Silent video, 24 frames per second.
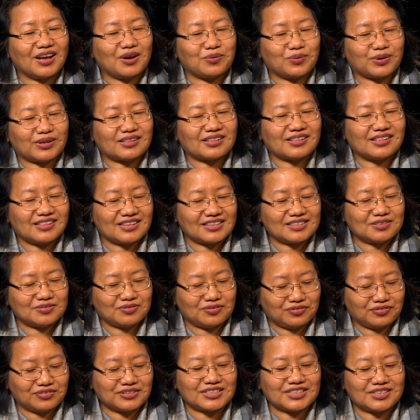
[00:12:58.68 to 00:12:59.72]
well,
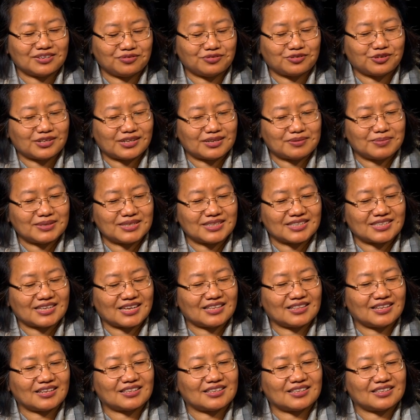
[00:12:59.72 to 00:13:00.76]
first of all, let me say
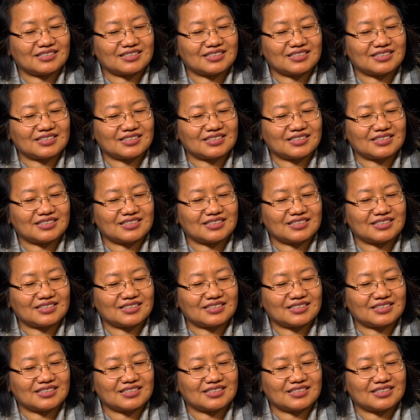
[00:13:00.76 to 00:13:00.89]
that